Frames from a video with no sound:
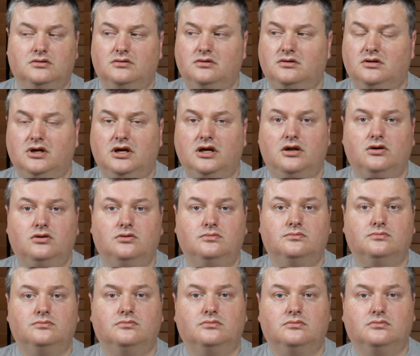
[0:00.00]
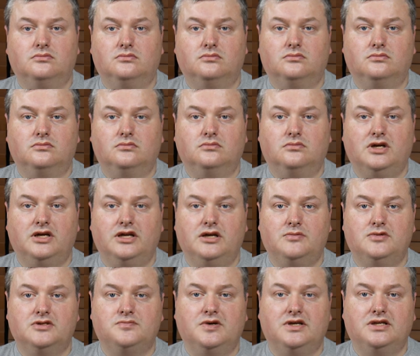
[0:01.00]
Hello, my name
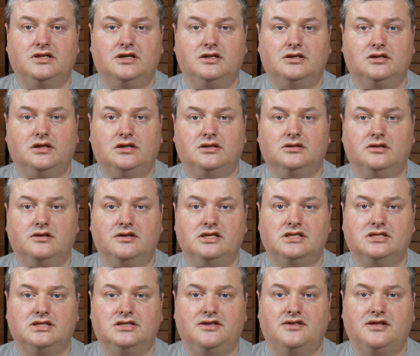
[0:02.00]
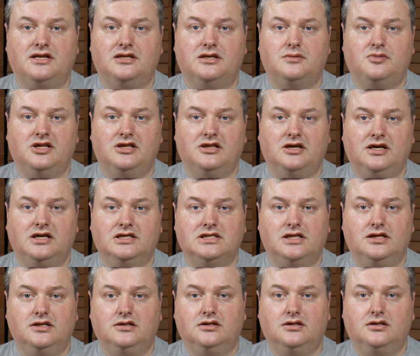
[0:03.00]
is Martin and this is 3D Printing
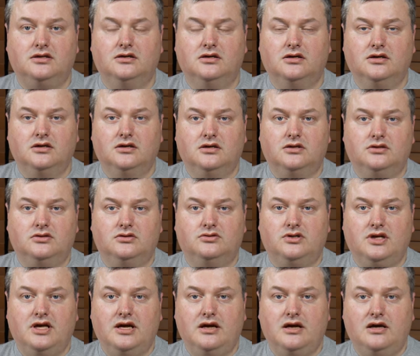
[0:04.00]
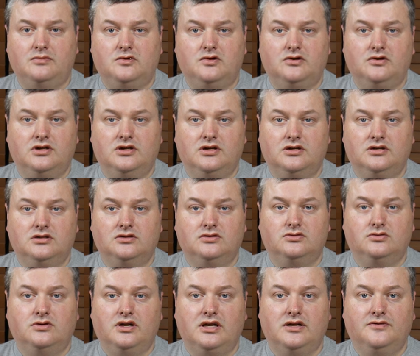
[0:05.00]
Iceland. Today I'm gonna
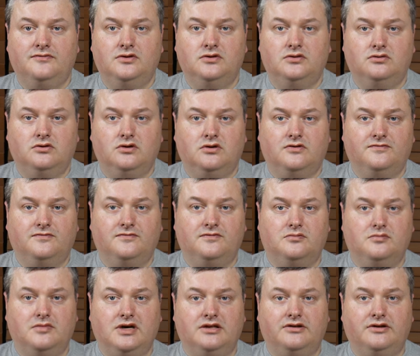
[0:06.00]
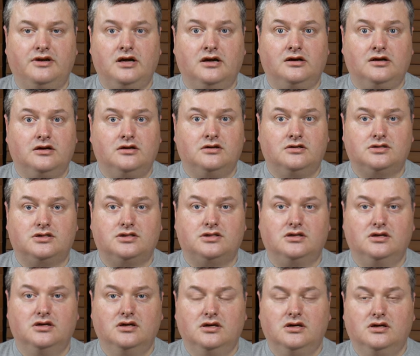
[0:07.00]
do a review of MatterHackers
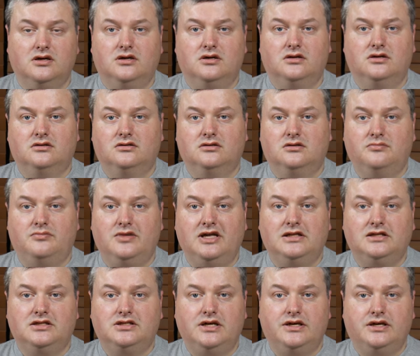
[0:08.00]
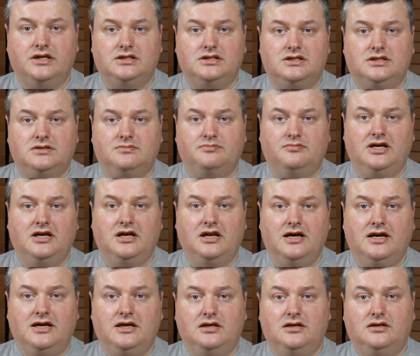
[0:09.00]
build series
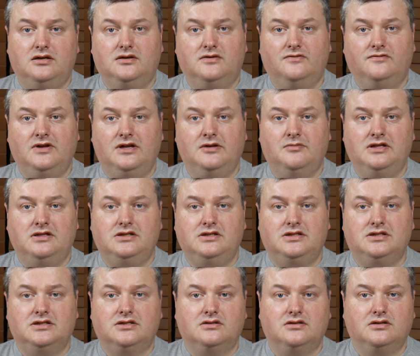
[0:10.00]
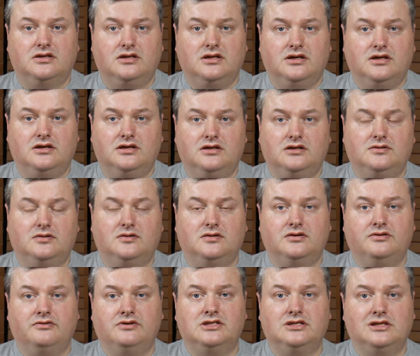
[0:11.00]
PLA filaments that I
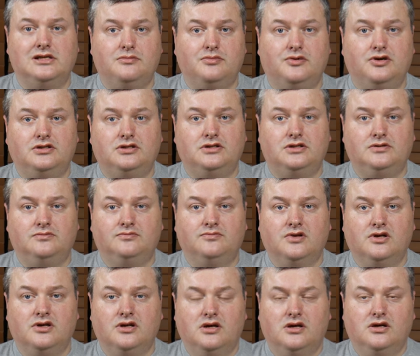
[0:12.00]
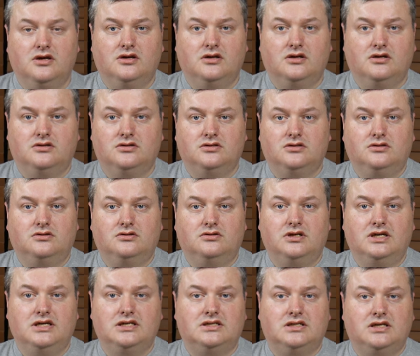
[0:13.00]
recently bought. So
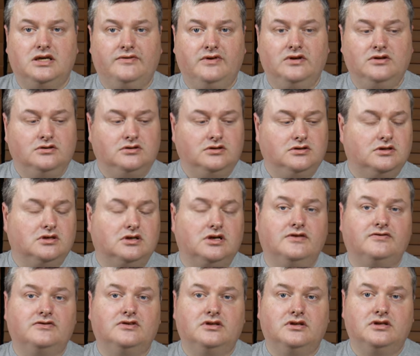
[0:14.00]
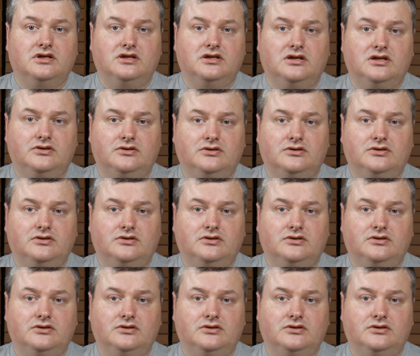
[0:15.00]
let's have a look after the intro.